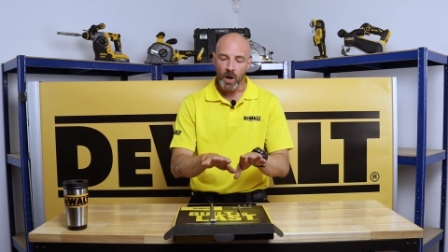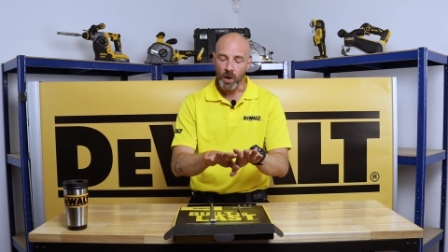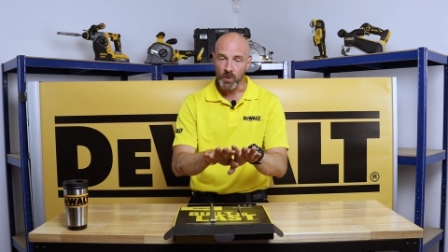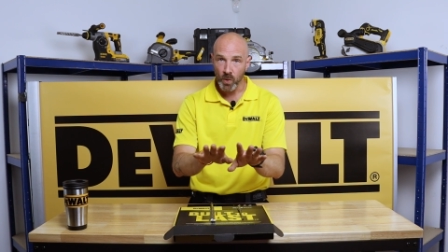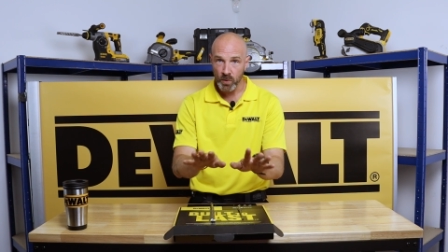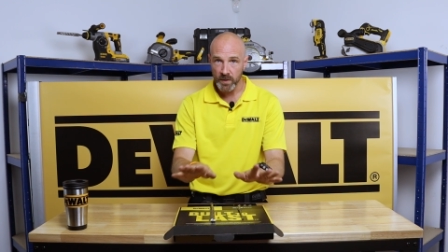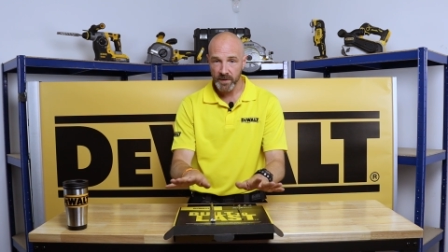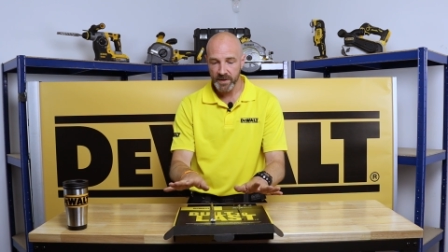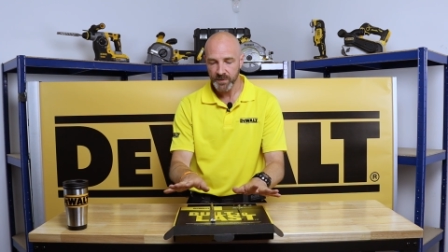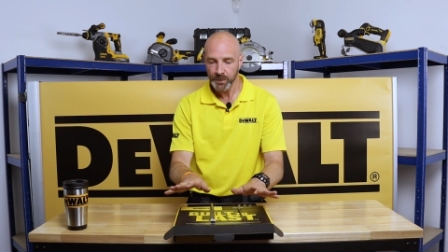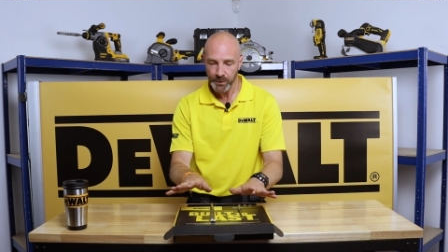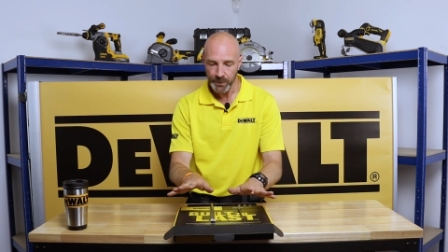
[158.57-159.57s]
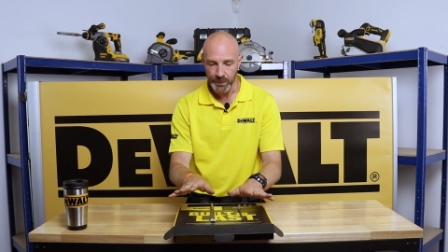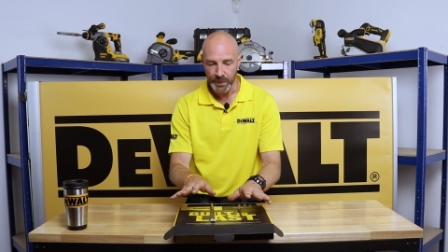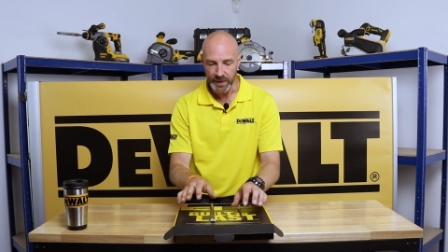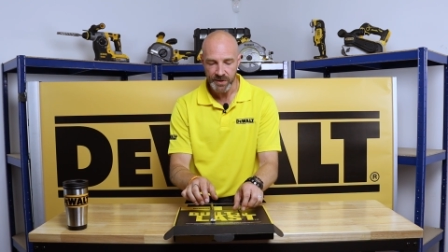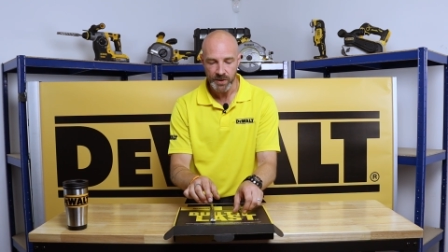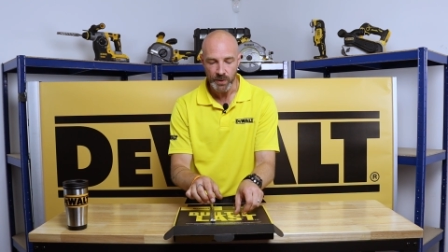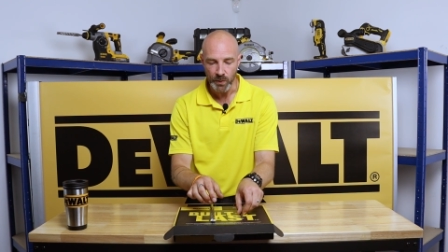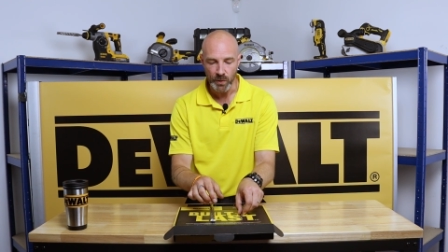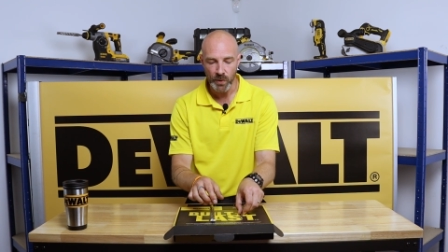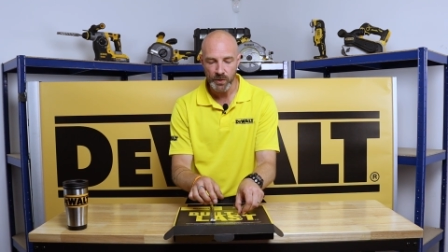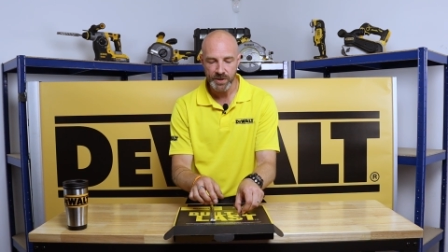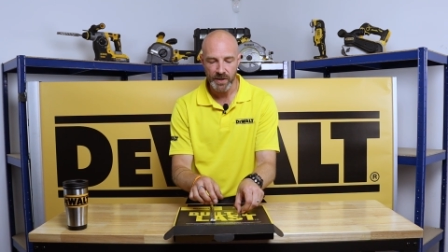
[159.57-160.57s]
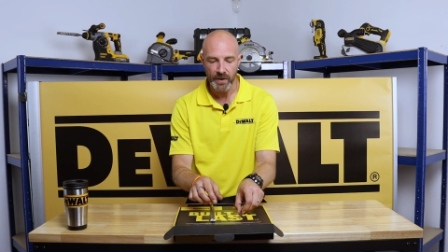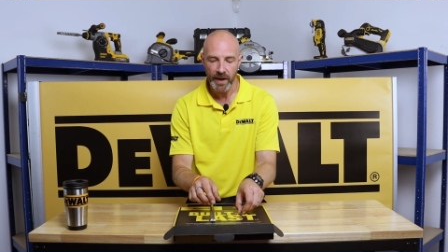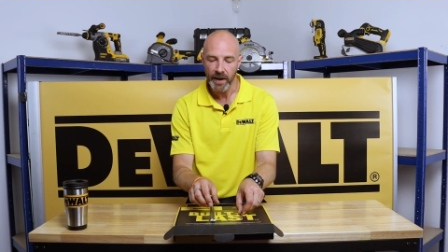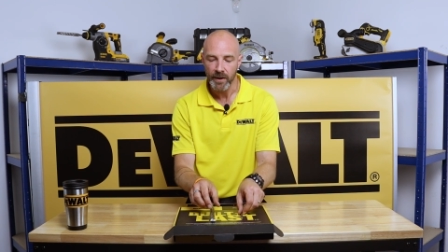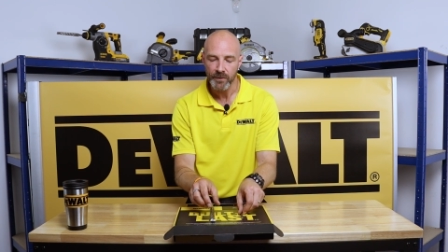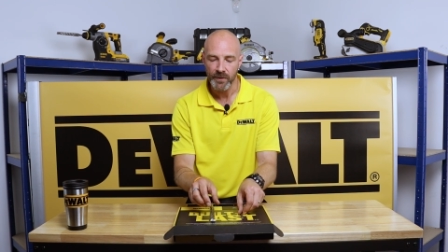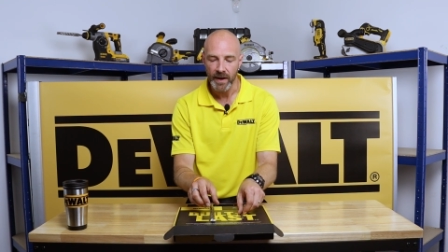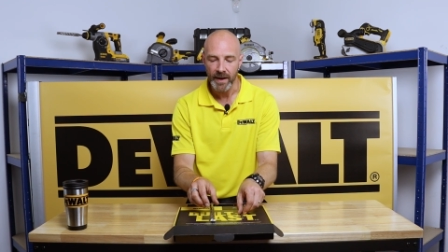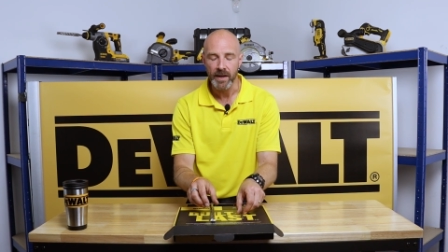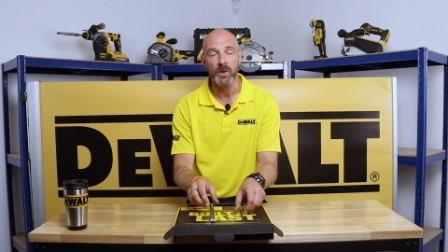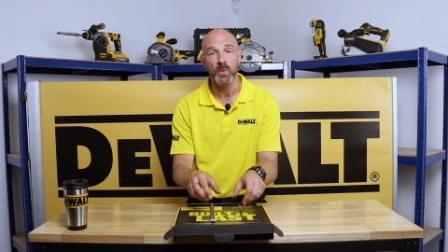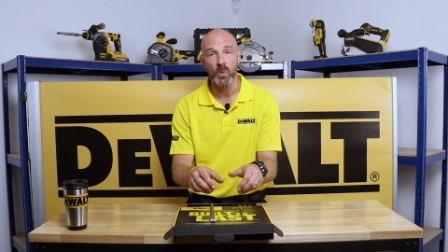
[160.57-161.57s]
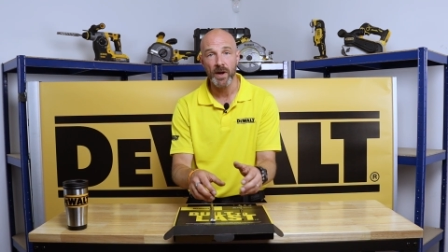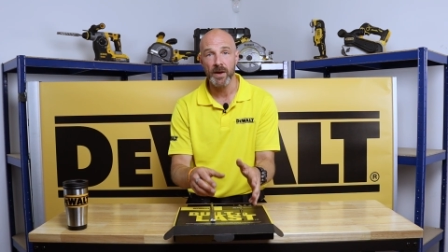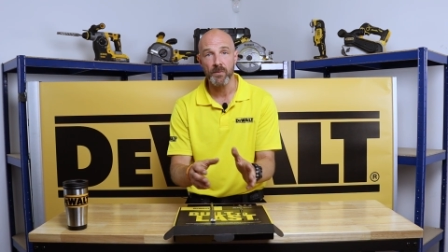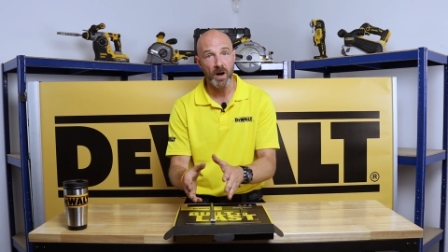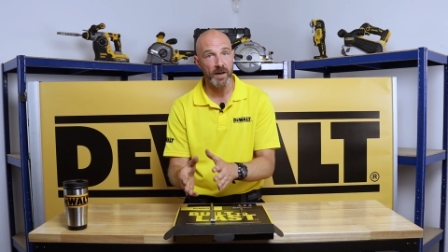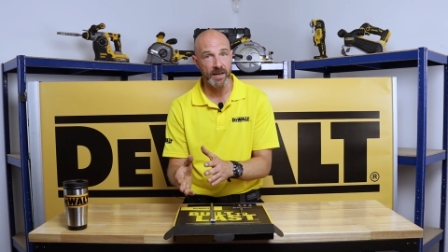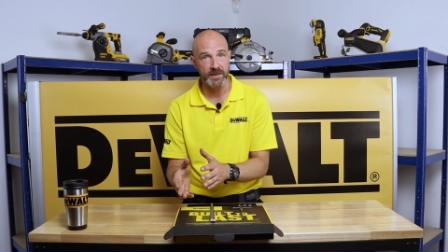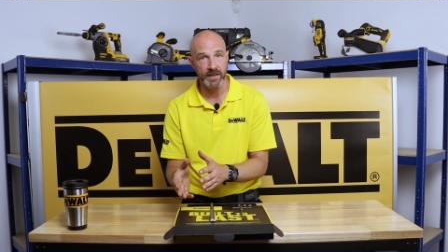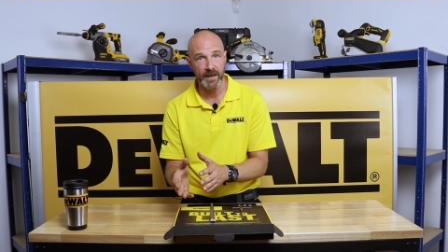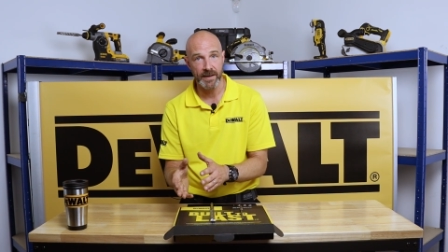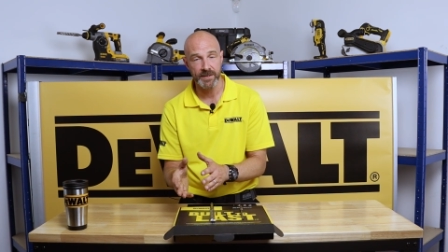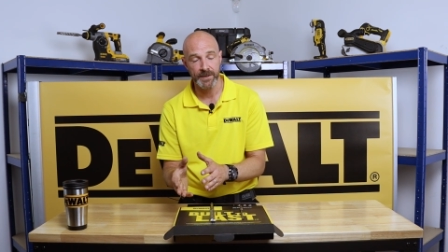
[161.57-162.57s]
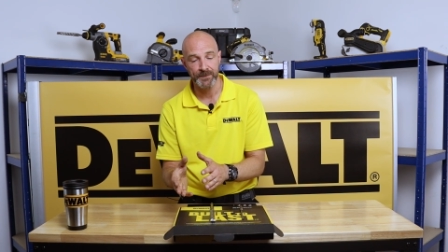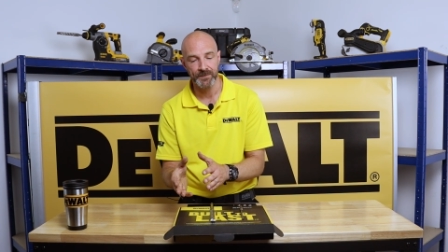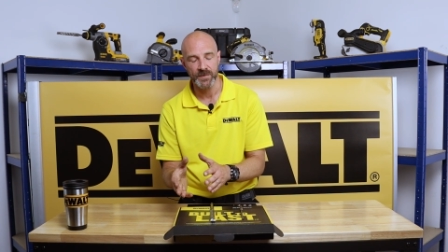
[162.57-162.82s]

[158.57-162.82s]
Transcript: On all of these bits, you will also have a wear mark indicator,